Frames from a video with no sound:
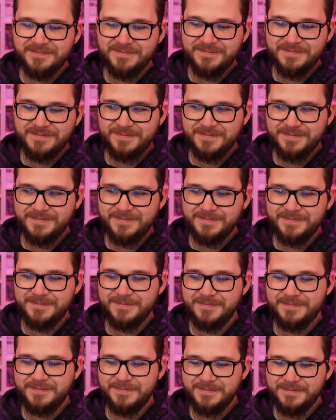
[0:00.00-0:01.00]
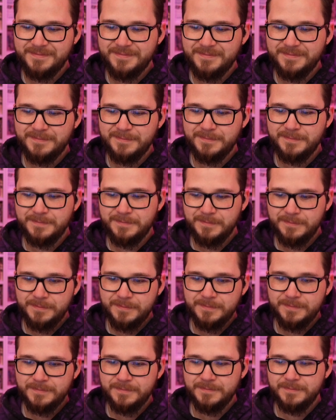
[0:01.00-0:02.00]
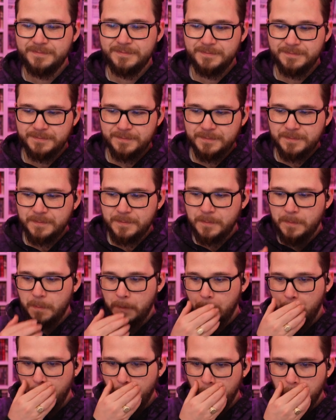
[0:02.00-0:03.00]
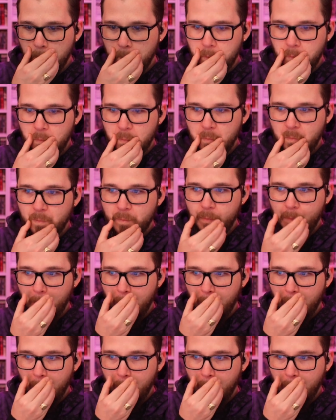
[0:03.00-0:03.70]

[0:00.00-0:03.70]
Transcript: (no one is talking)